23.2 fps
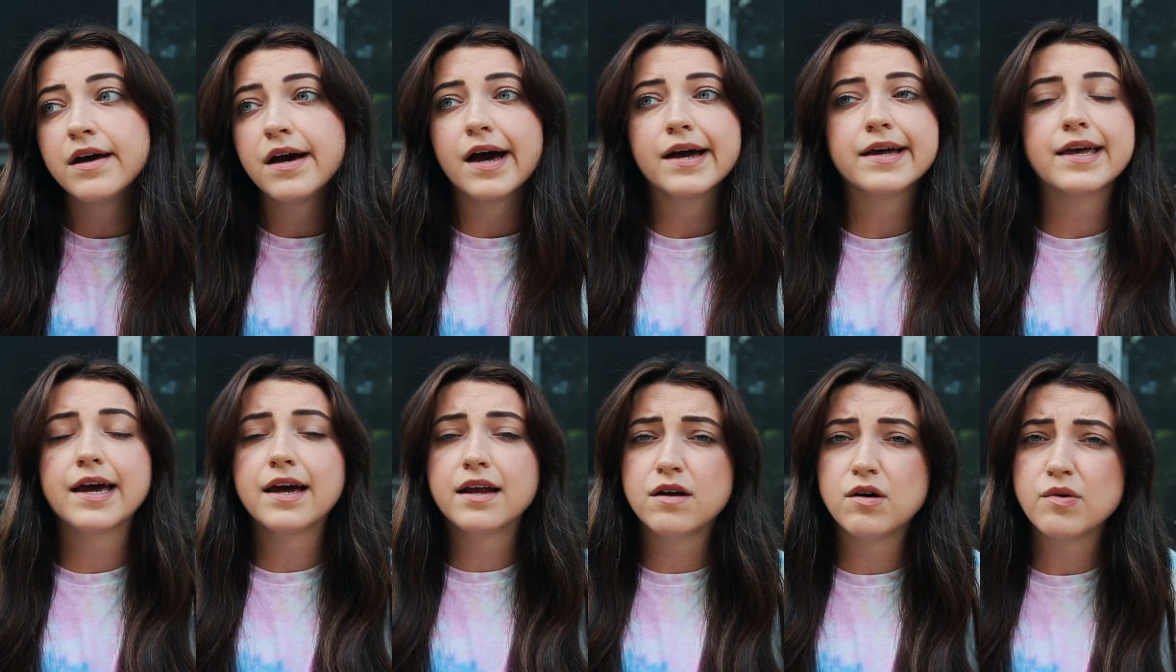
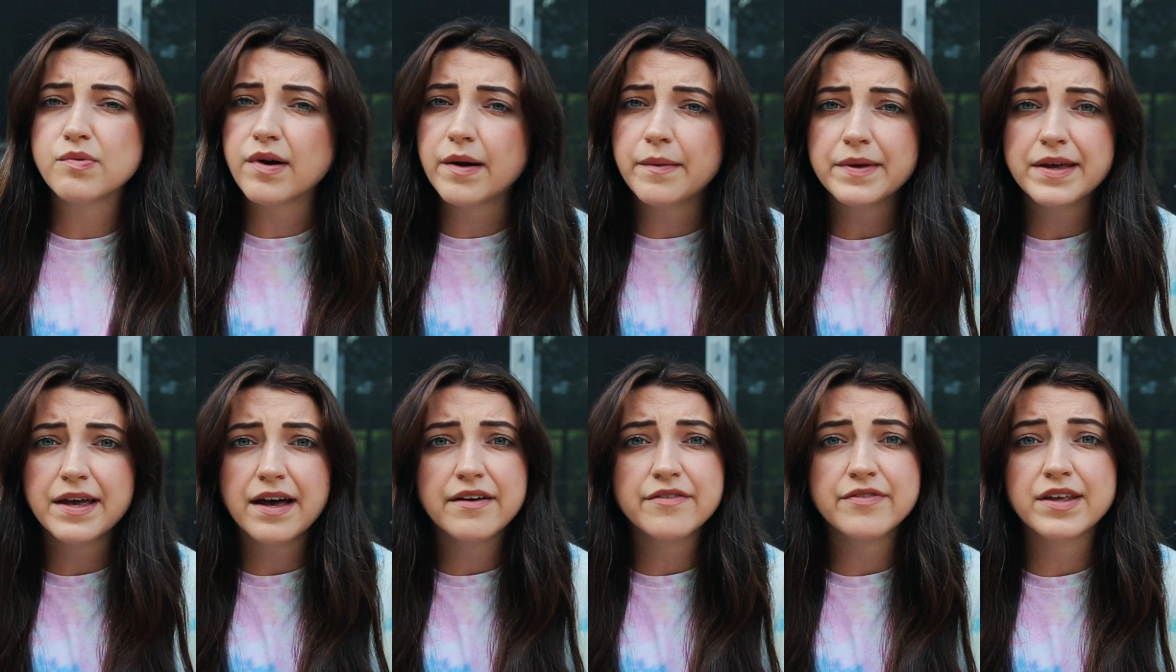Again, I'll
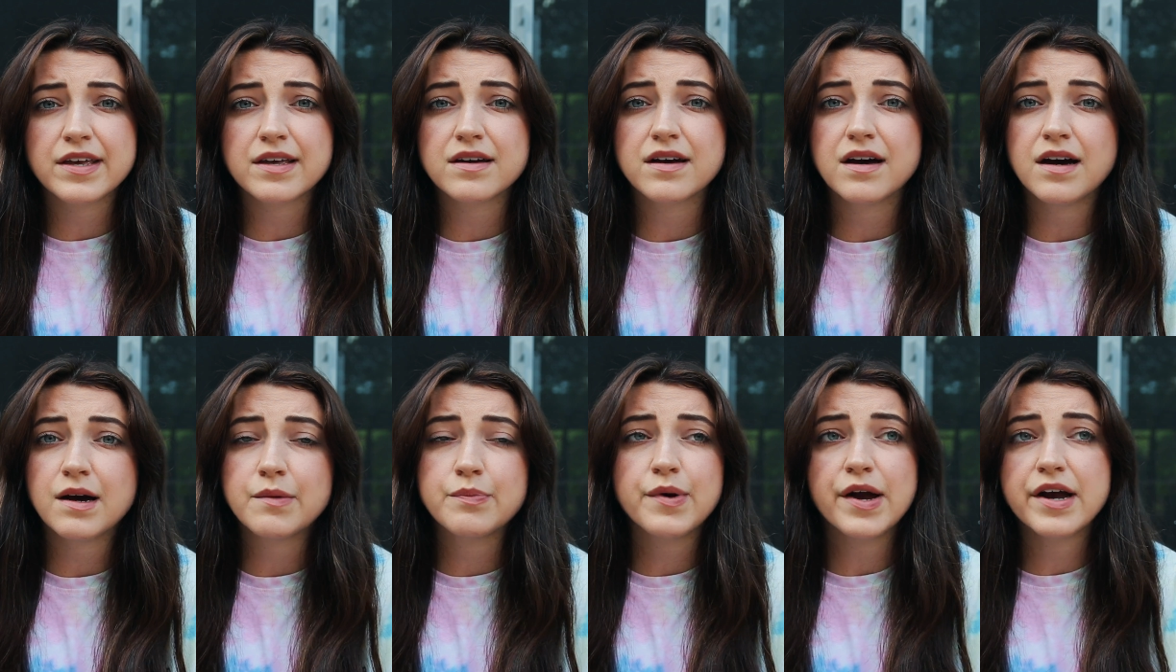probably have like
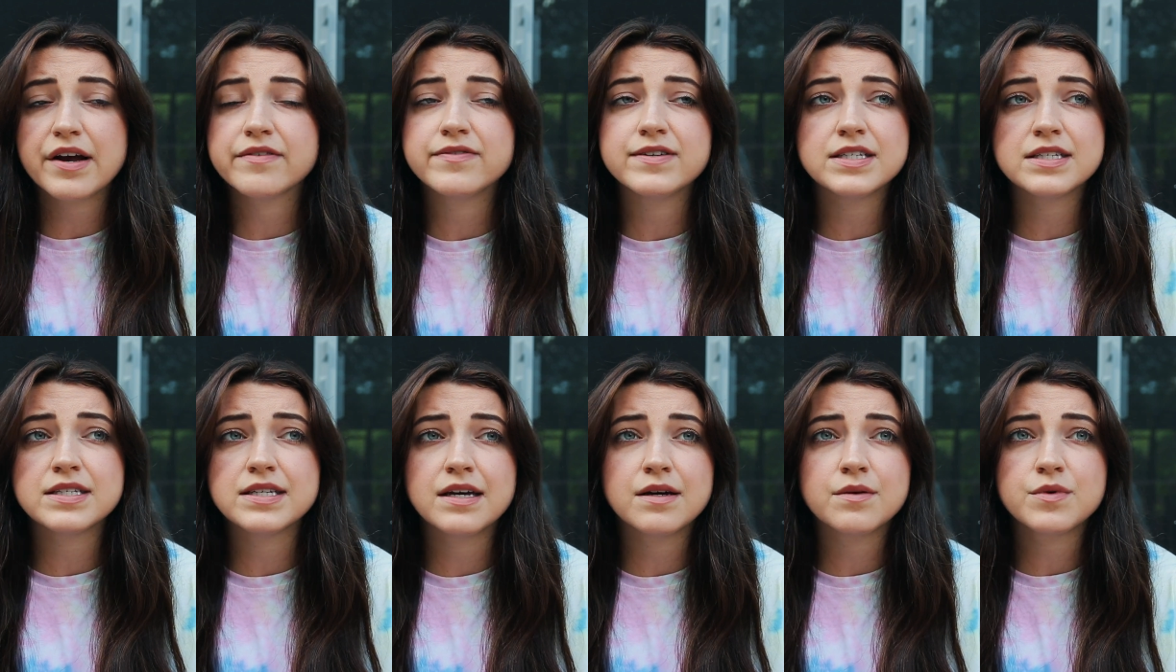a
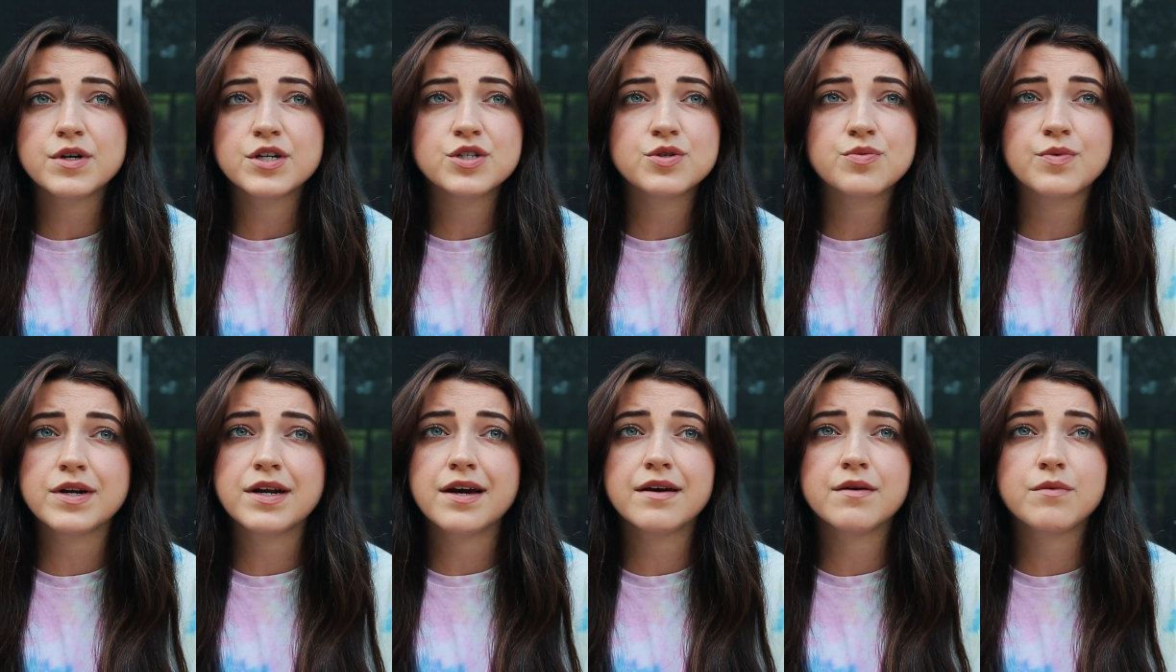breakfast sandwich
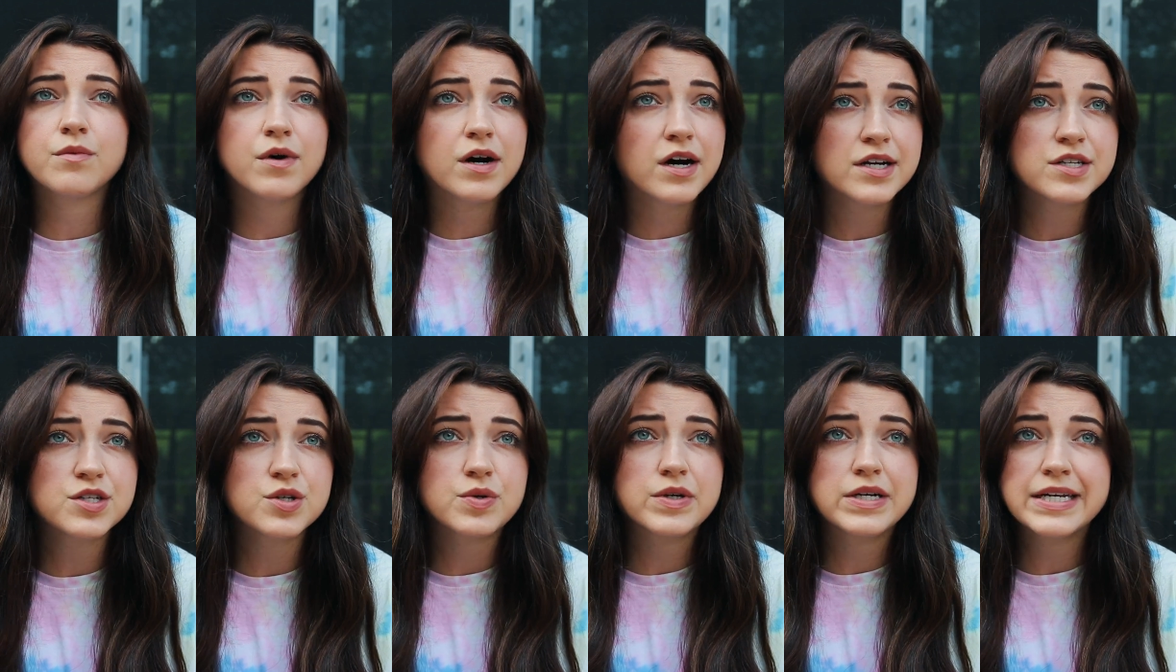when I
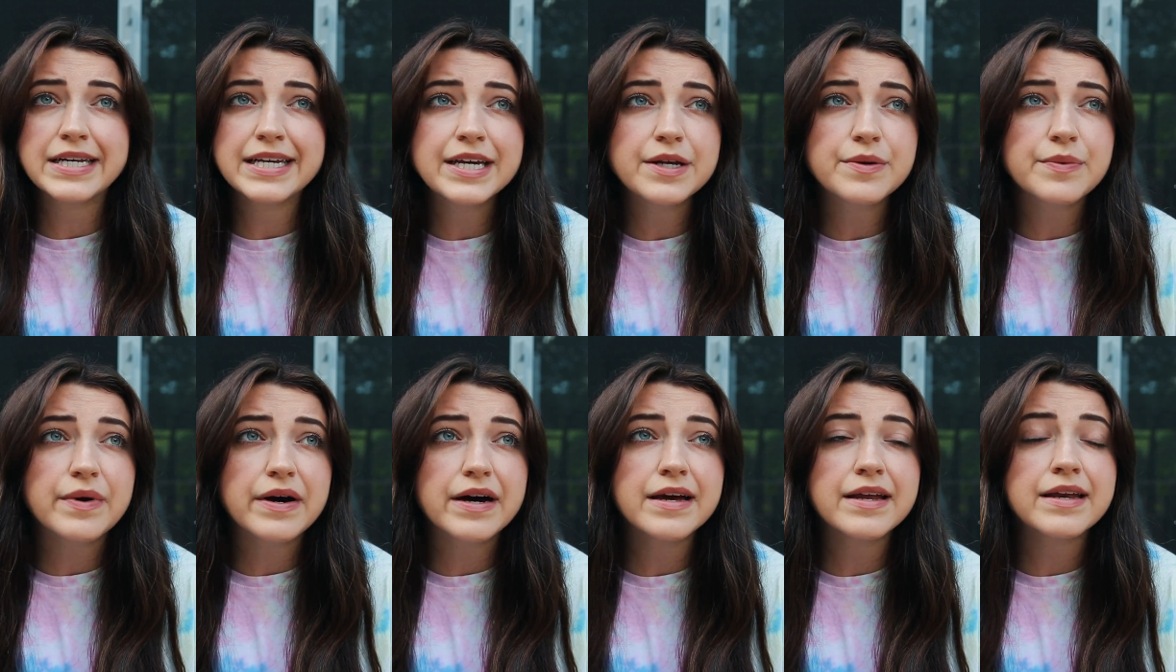want or need
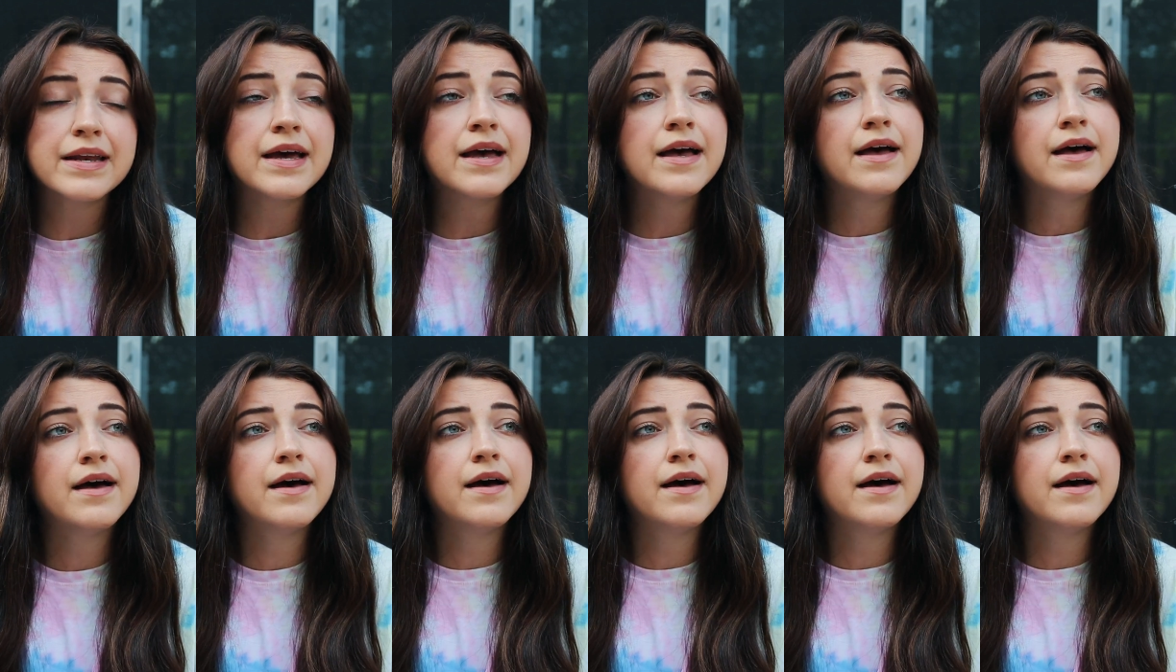one,